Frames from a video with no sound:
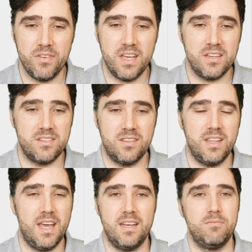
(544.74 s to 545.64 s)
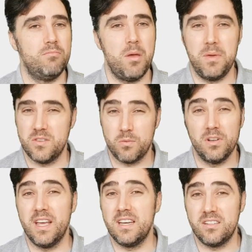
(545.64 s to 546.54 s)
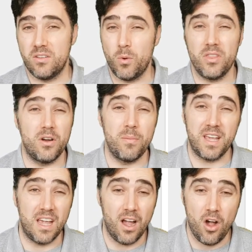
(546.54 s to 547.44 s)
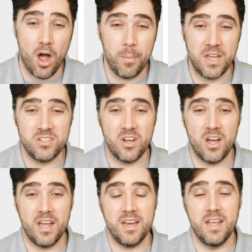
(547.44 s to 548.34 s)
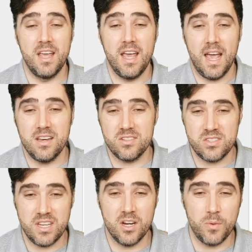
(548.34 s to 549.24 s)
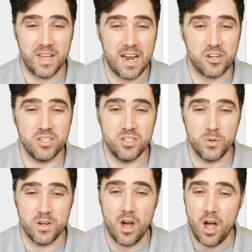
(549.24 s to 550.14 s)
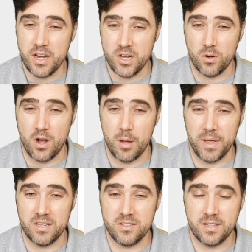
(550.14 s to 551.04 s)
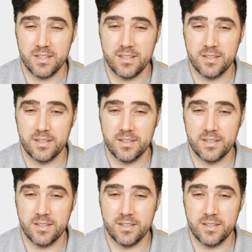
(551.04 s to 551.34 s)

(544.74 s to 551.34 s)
of it that maybe is related to what they're making a comment on. And you can see here we can actually do an audio comment.